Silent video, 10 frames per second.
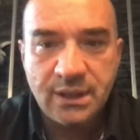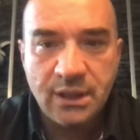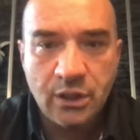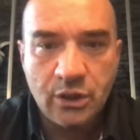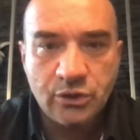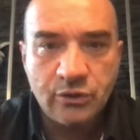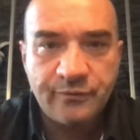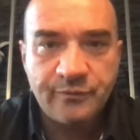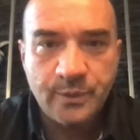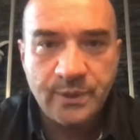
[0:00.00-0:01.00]
a lot
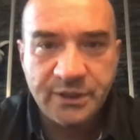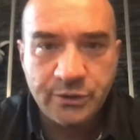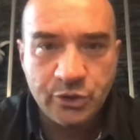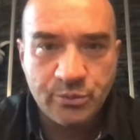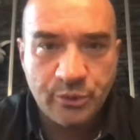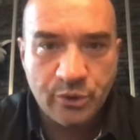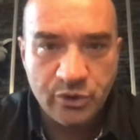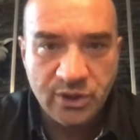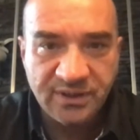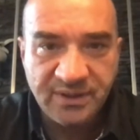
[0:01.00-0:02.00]
of research
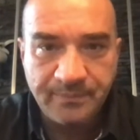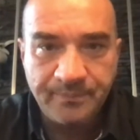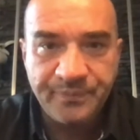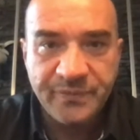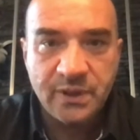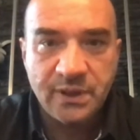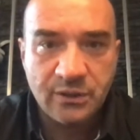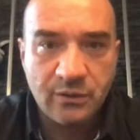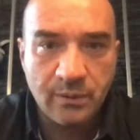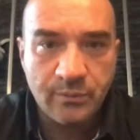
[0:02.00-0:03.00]
projects in
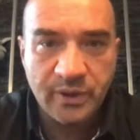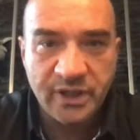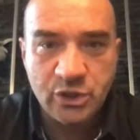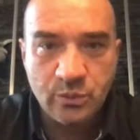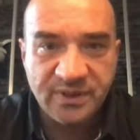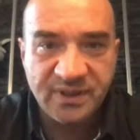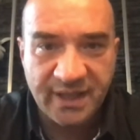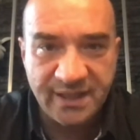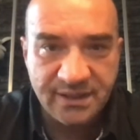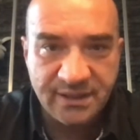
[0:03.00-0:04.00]
collaboration with
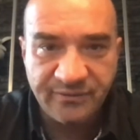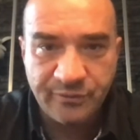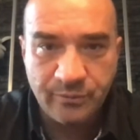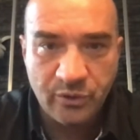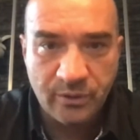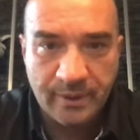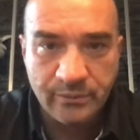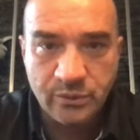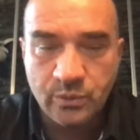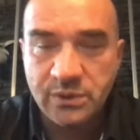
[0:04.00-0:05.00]
scientists from all around
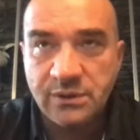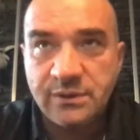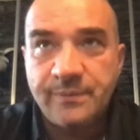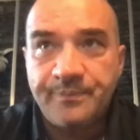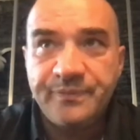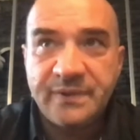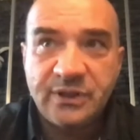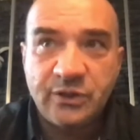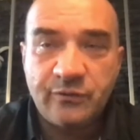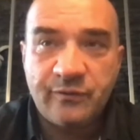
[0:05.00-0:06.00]
the world.
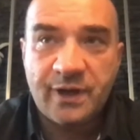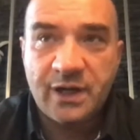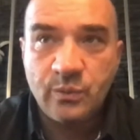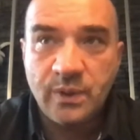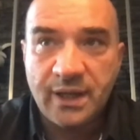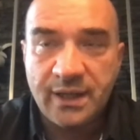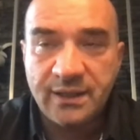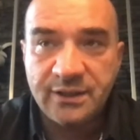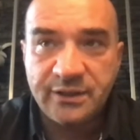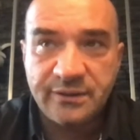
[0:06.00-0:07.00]
So far, we
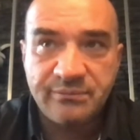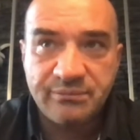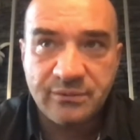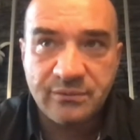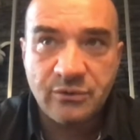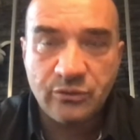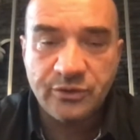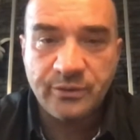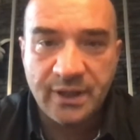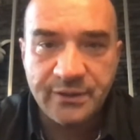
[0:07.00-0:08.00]
analyzed close to
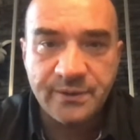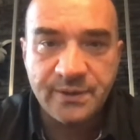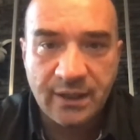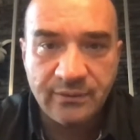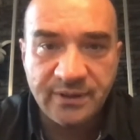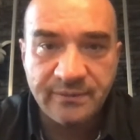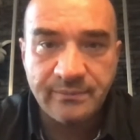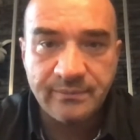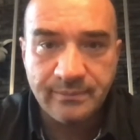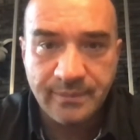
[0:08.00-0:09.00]
100,000
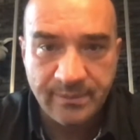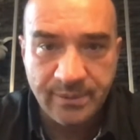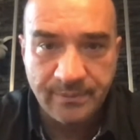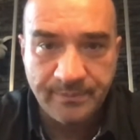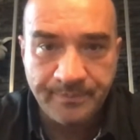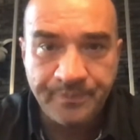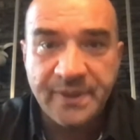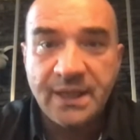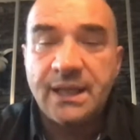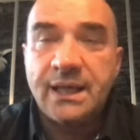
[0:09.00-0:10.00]
people.
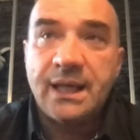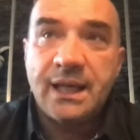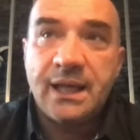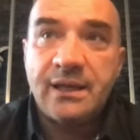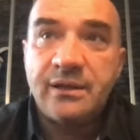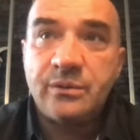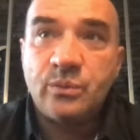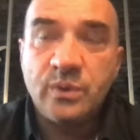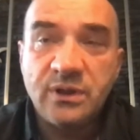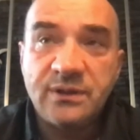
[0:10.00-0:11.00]
And
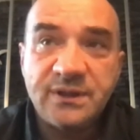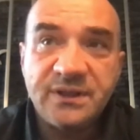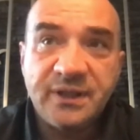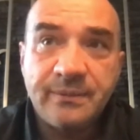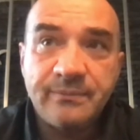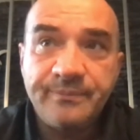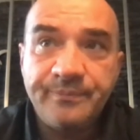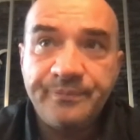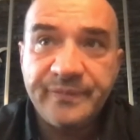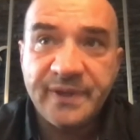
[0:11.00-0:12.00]
we learned some
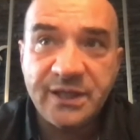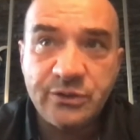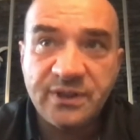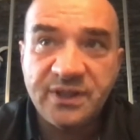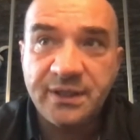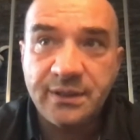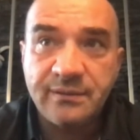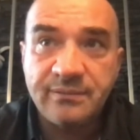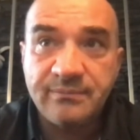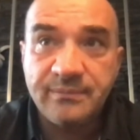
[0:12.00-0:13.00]
interesting,
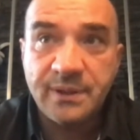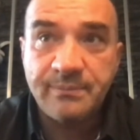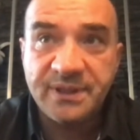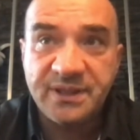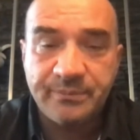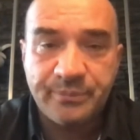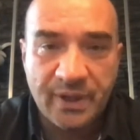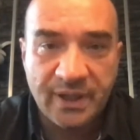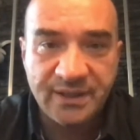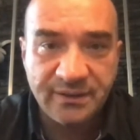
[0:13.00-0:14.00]
a bit
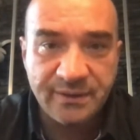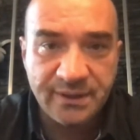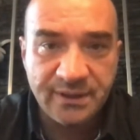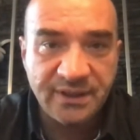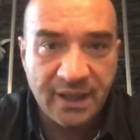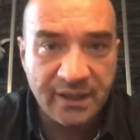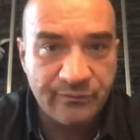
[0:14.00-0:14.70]
surprising things, like, for